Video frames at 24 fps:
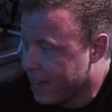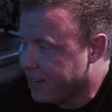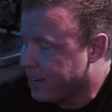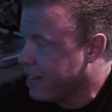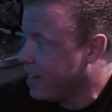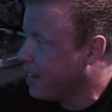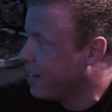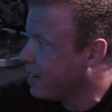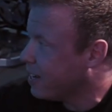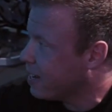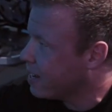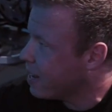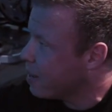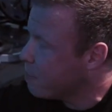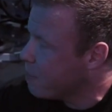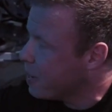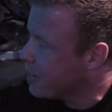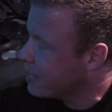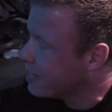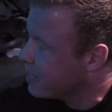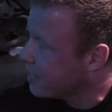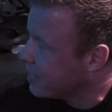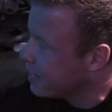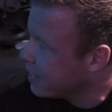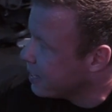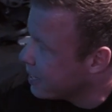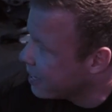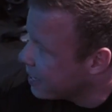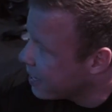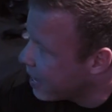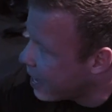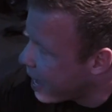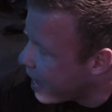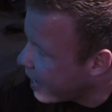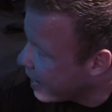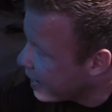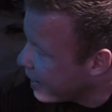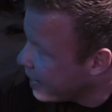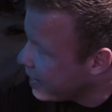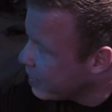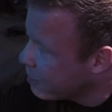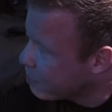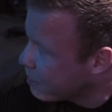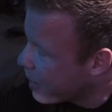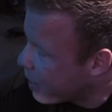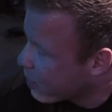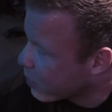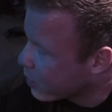And then I laid
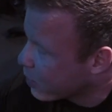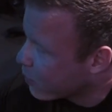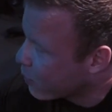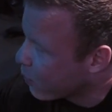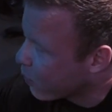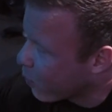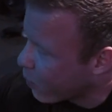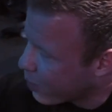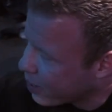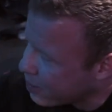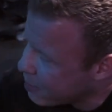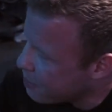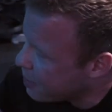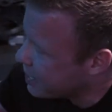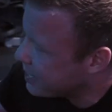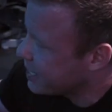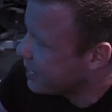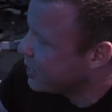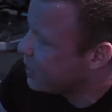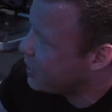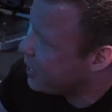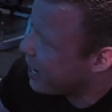him down on the floor and I basically